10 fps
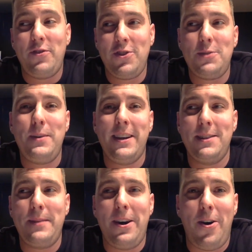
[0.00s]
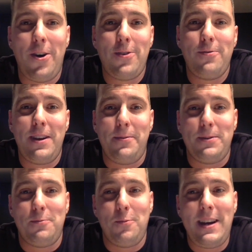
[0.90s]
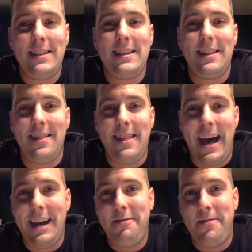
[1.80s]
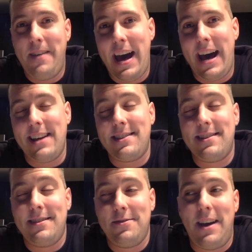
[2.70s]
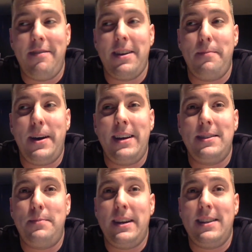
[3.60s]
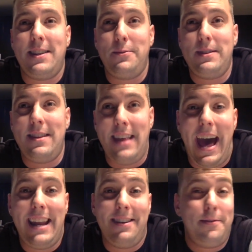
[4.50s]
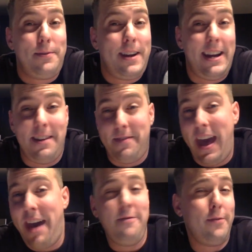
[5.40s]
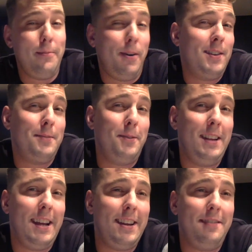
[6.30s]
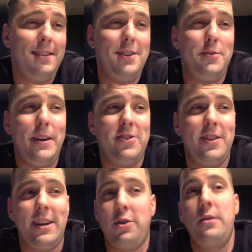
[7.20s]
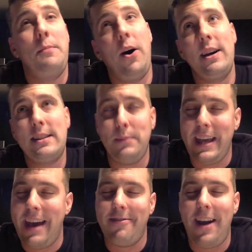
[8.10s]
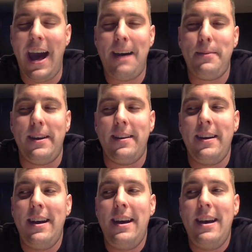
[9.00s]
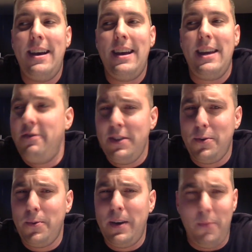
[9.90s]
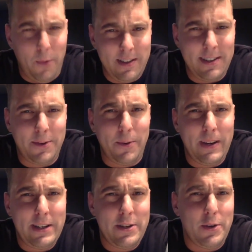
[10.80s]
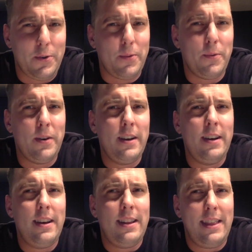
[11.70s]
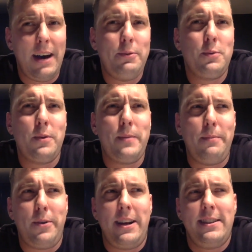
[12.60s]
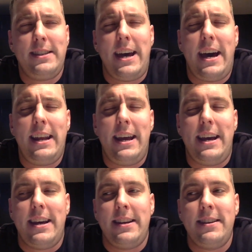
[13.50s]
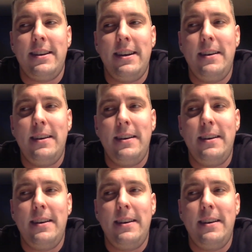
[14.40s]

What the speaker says: just because my heart rate was racing that fast driving a bus because I was that afraid of every possible negative situation that could possibly ever happen. Even though it wasn't going to, that was where my brain sat. And